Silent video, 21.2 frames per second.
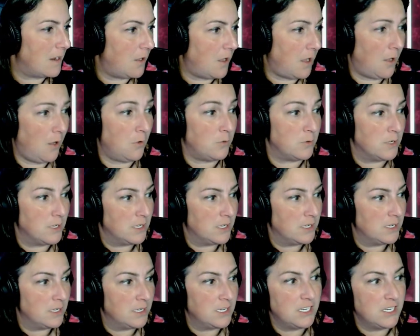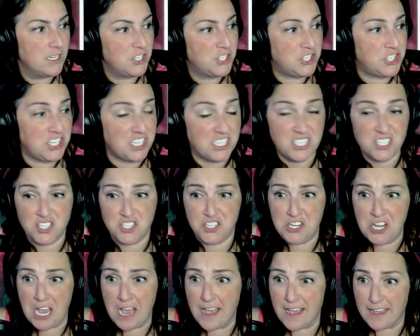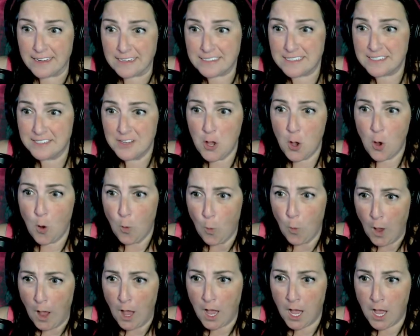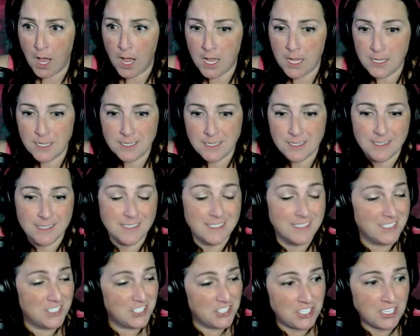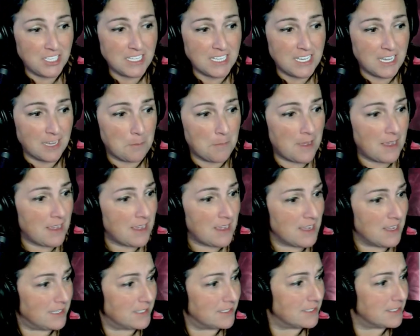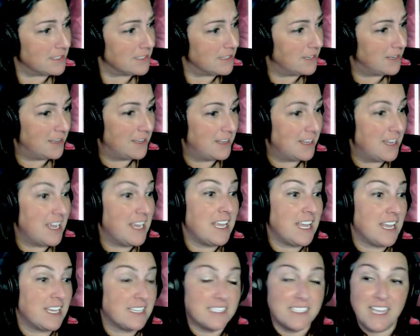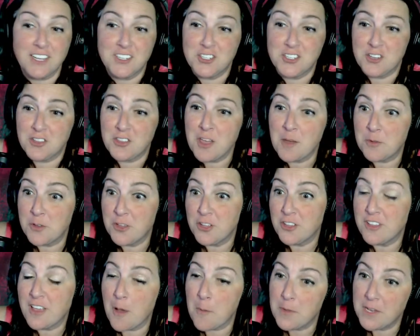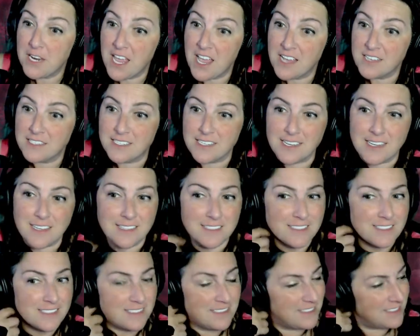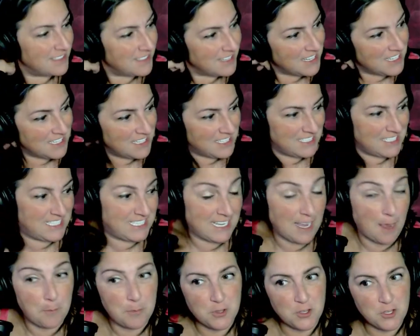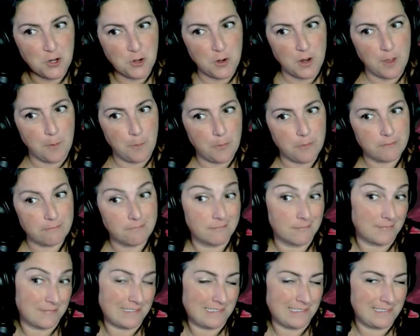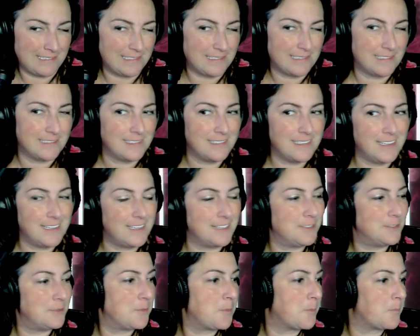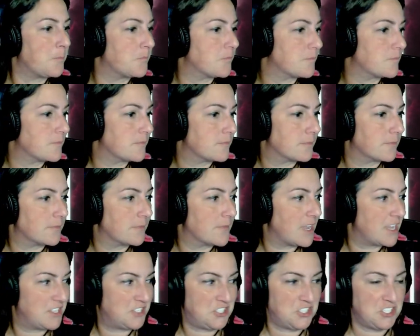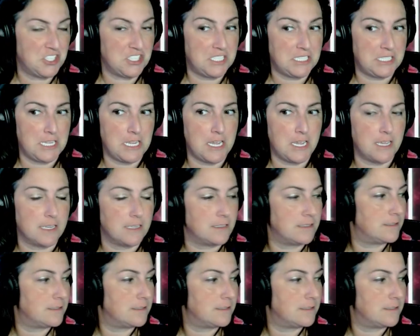Oh, she's jacked. Wow. She kicked my ass. Yes, the extra thumb could come in handy. Double the grip, you know? Just saying.